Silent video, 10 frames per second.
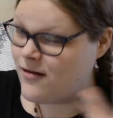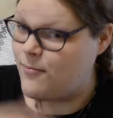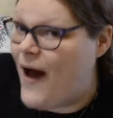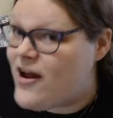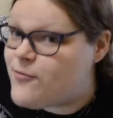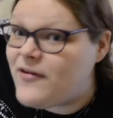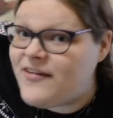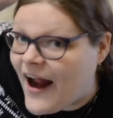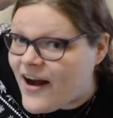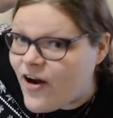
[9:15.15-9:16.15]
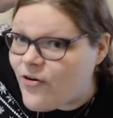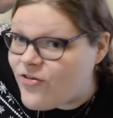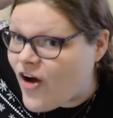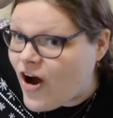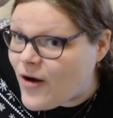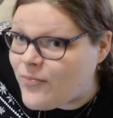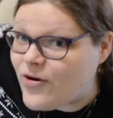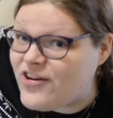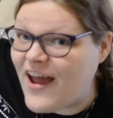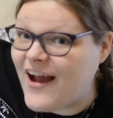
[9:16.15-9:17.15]
Mashed potatoes are
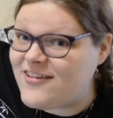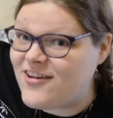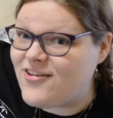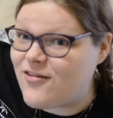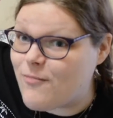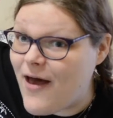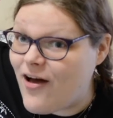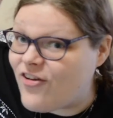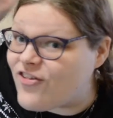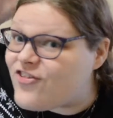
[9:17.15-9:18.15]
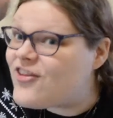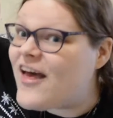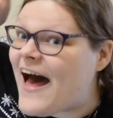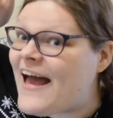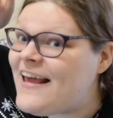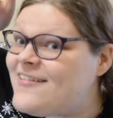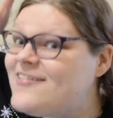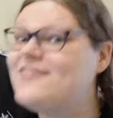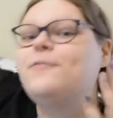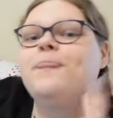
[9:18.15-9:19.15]
protecting spells, guys.